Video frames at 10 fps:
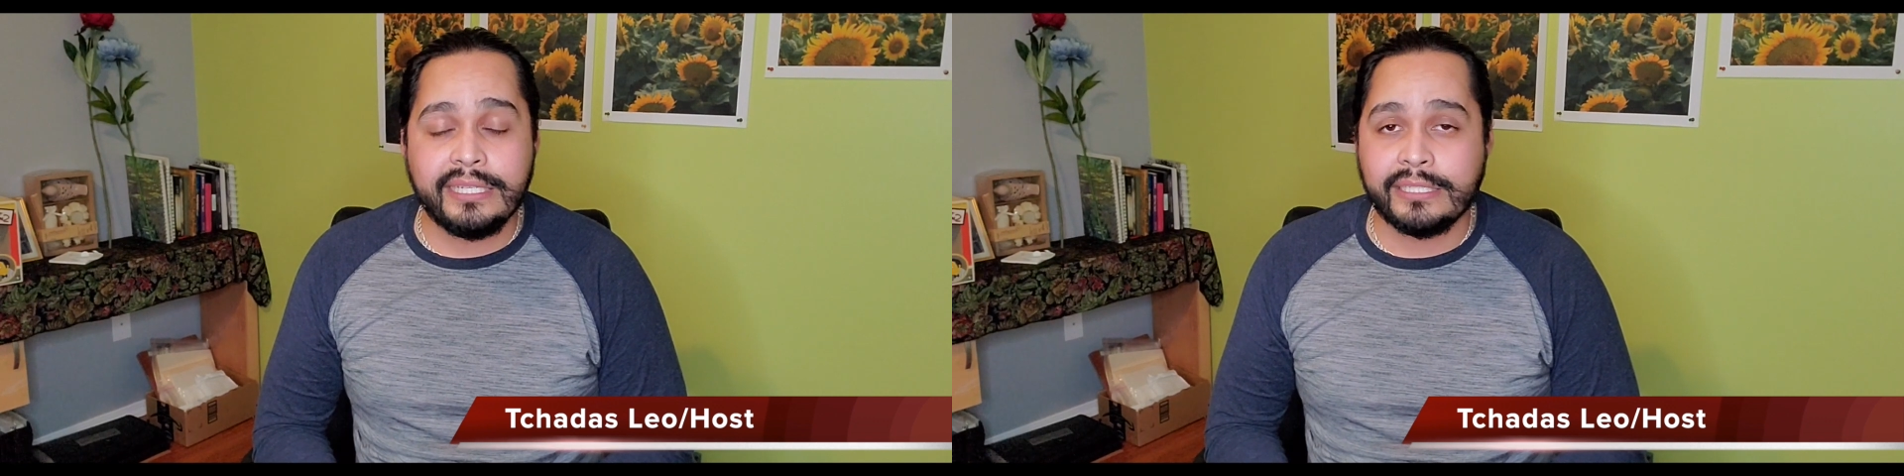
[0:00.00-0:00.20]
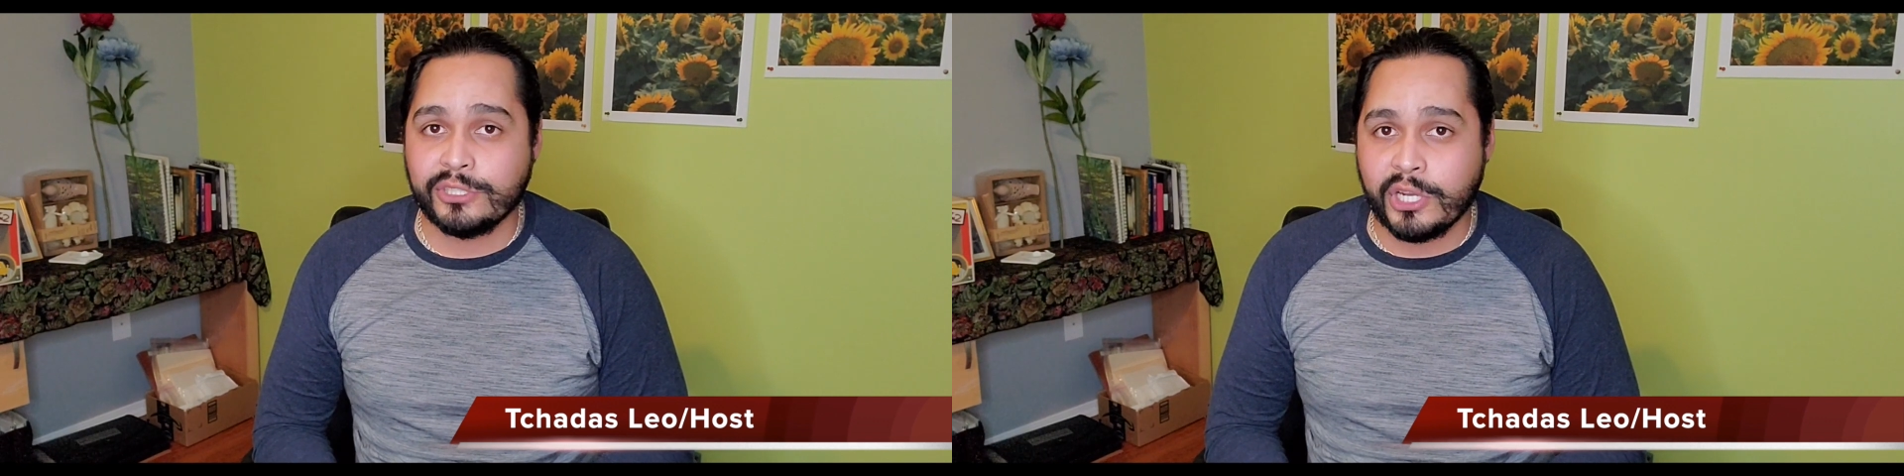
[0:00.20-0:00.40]

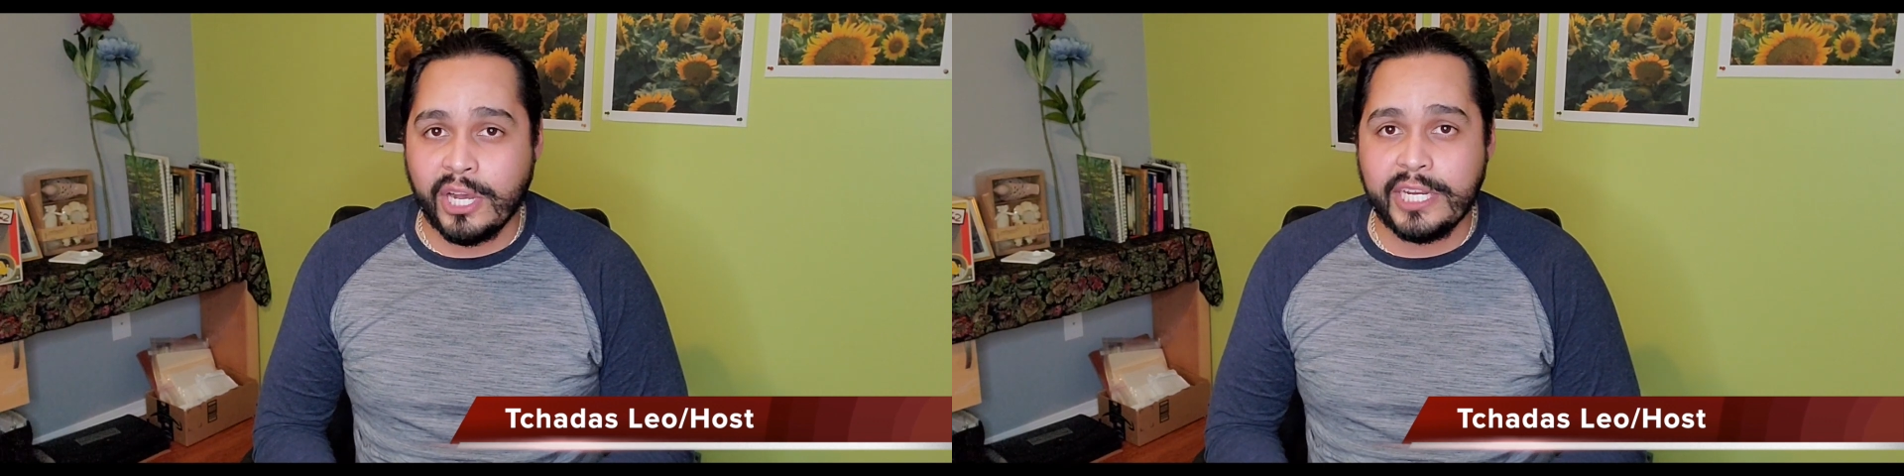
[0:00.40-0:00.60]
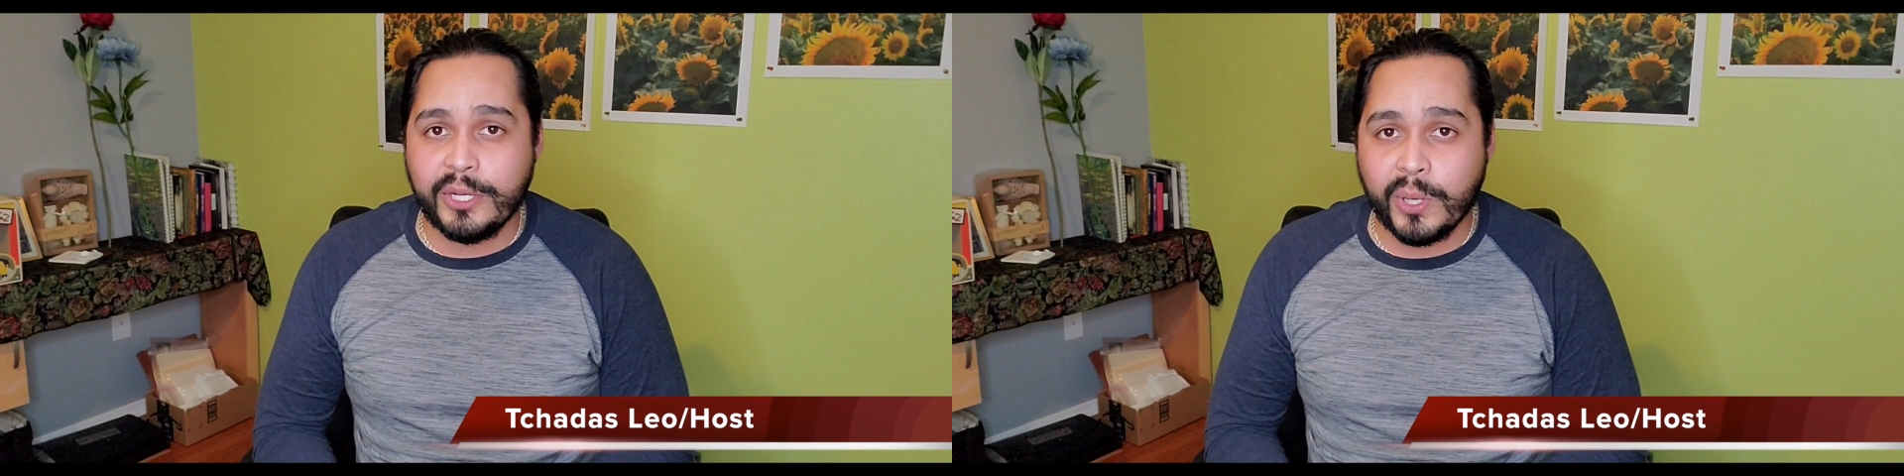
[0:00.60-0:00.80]
is
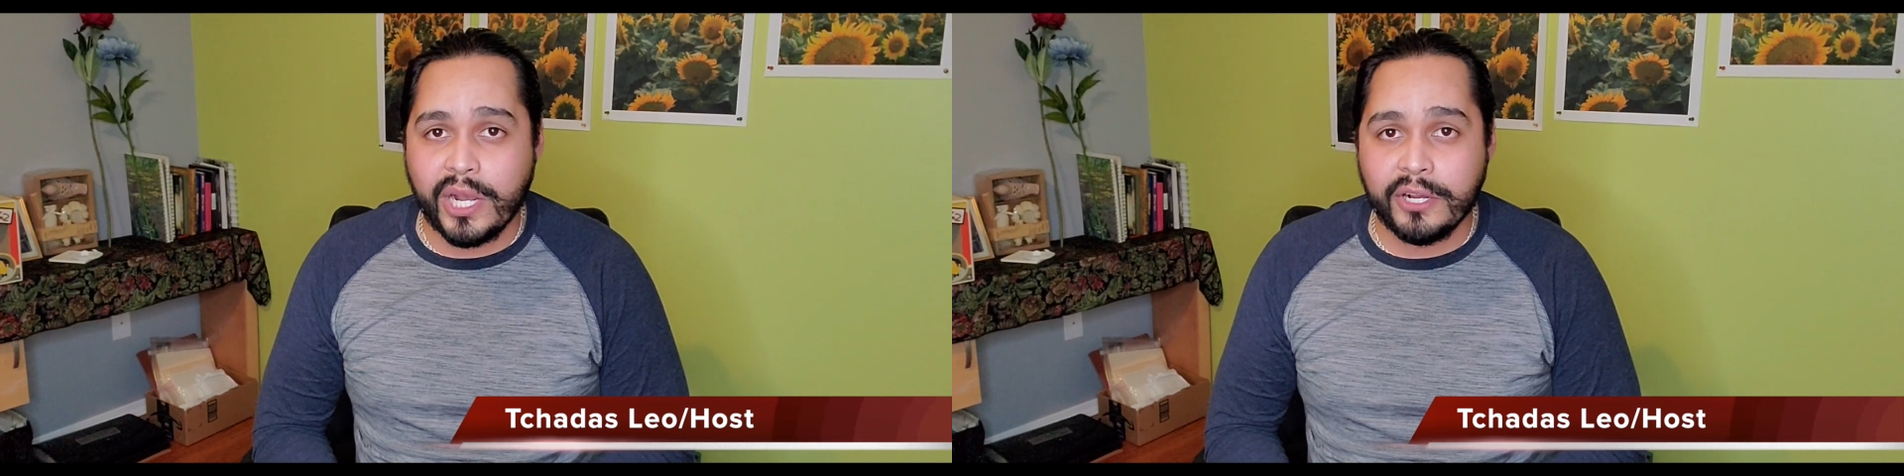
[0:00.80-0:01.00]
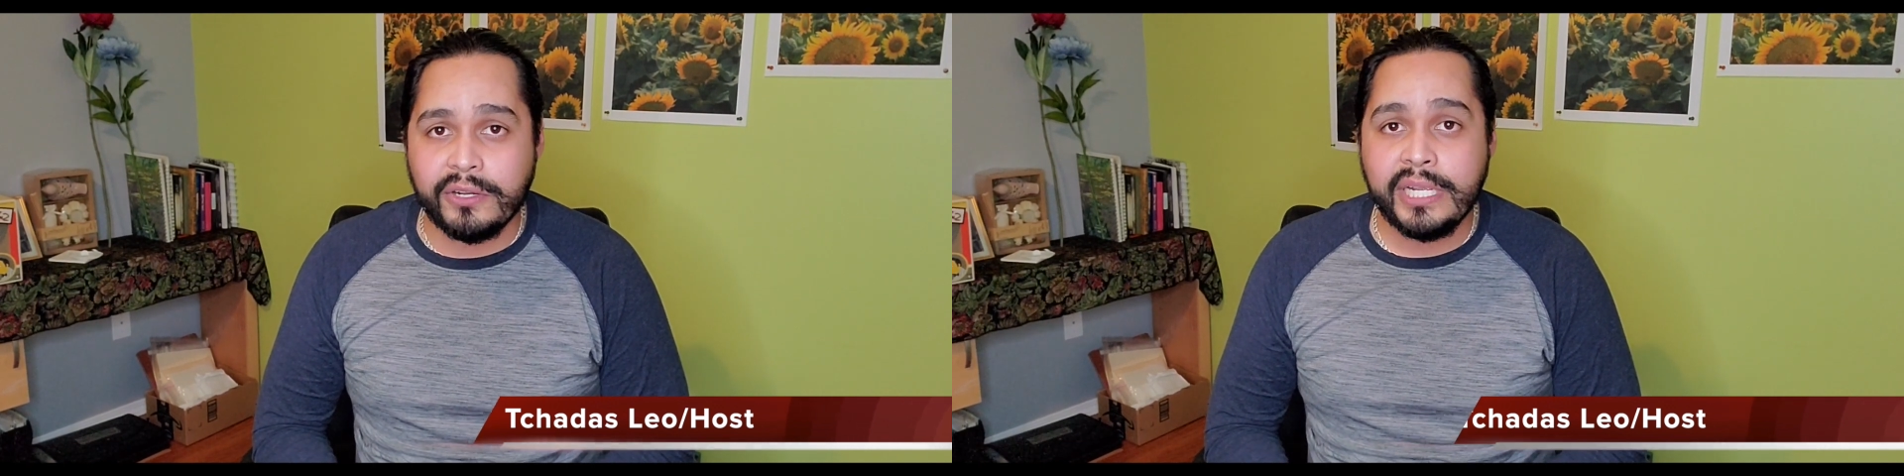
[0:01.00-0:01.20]
Connie
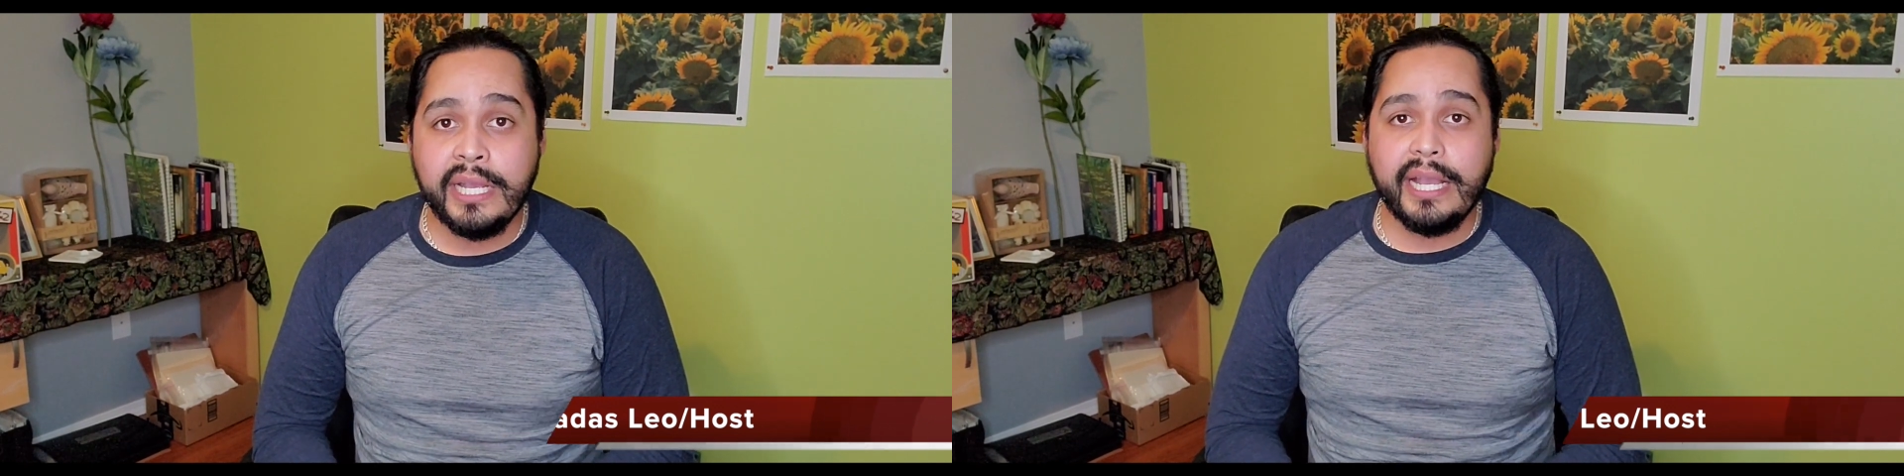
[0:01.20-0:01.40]
Crocker,